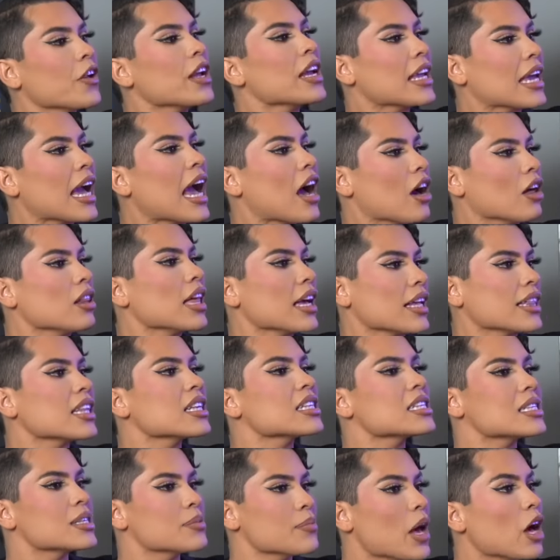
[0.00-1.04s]
Freak out. Like
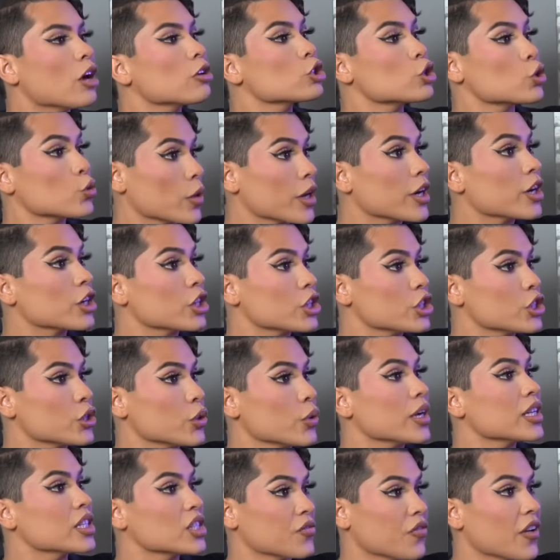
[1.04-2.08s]
the smell triggers
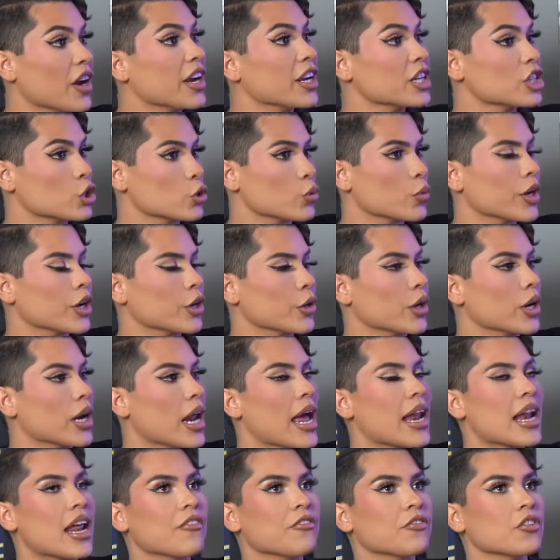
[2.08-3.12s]
you. It's very triggering,
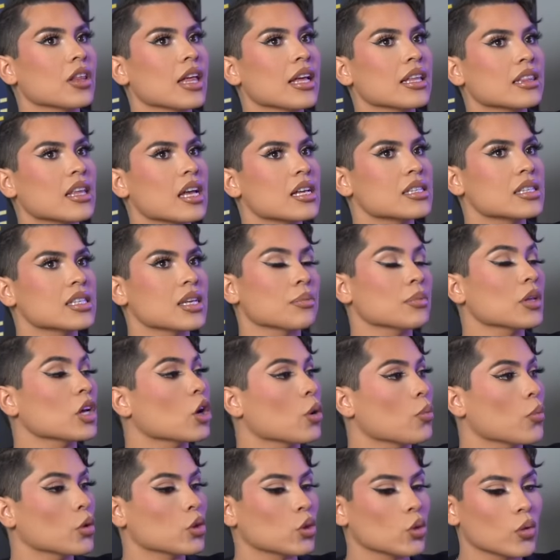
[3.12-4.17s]
and I feel like that's something
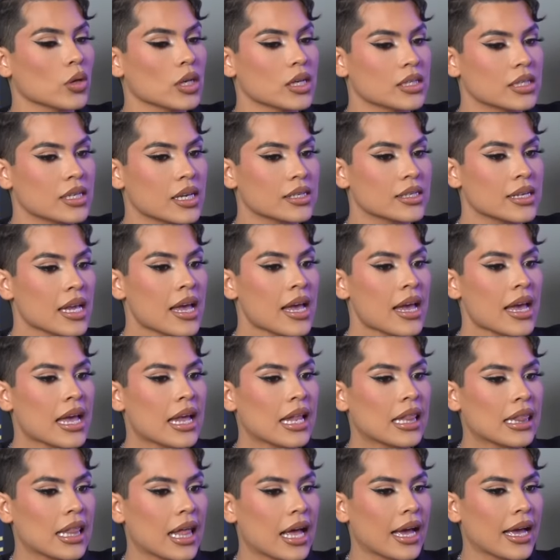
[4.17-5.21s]
como tú dices,
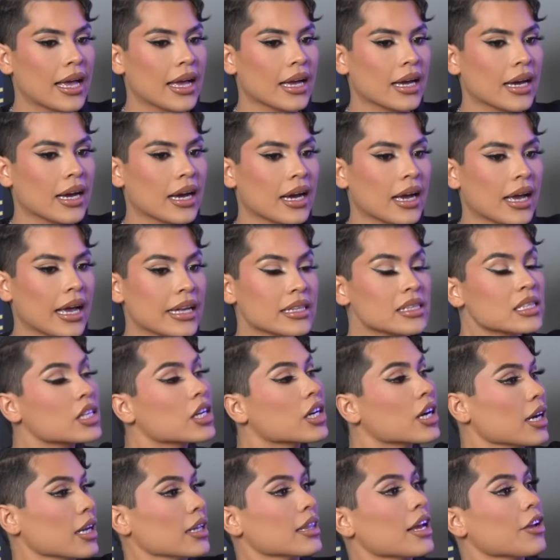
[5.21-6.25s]
like. It's
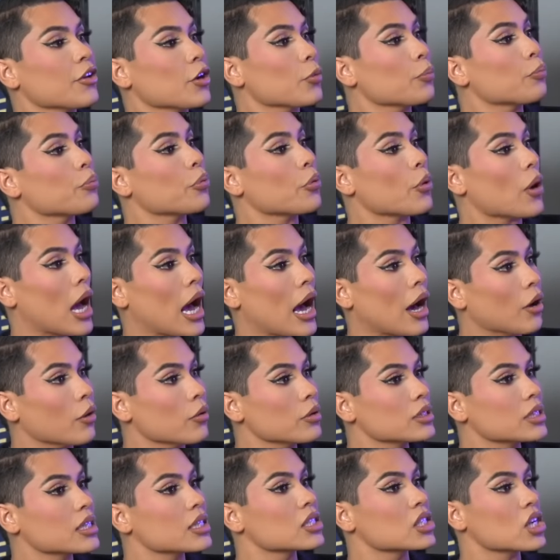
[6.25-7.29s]
good that you're
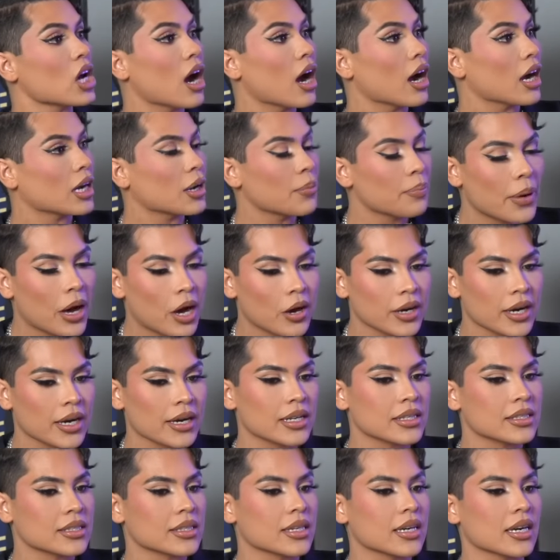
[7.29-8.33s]
proud to talk about it,
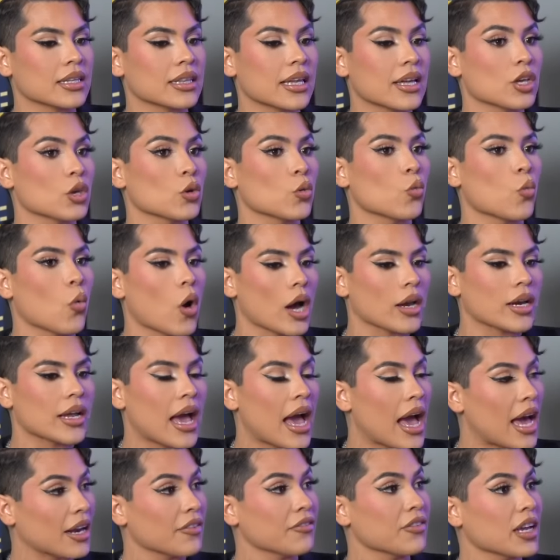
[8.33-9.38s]
and it's good that you want
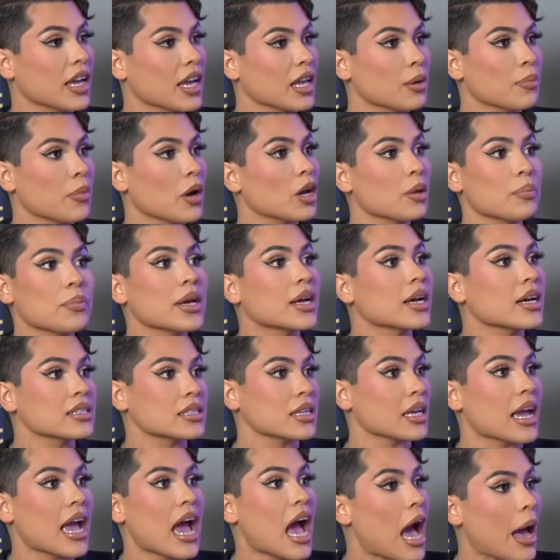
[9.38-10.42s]
to advocate about it
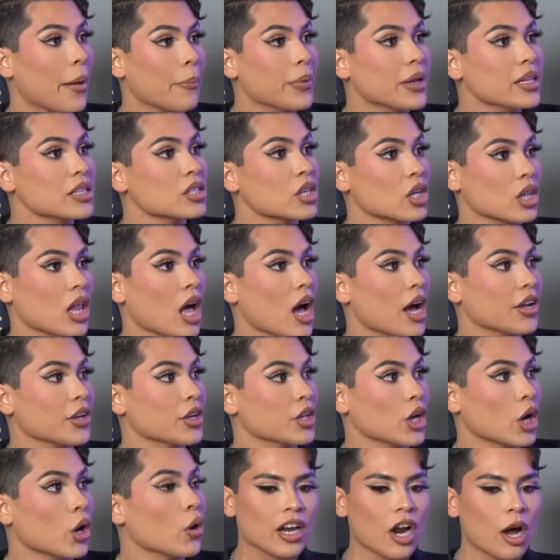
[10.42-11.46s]
because it happens a lot.
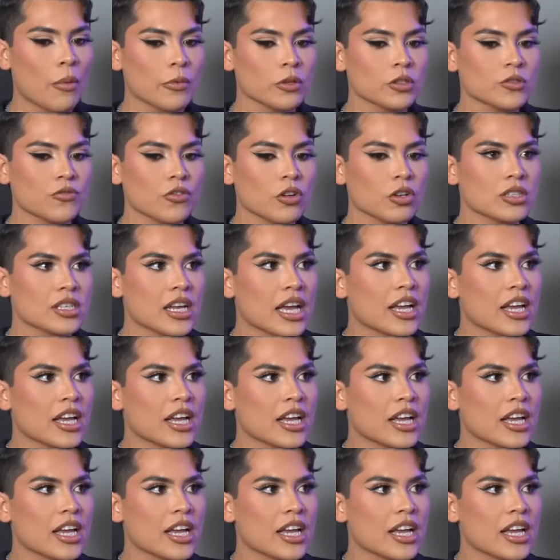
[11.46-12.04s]
You know, it almost feels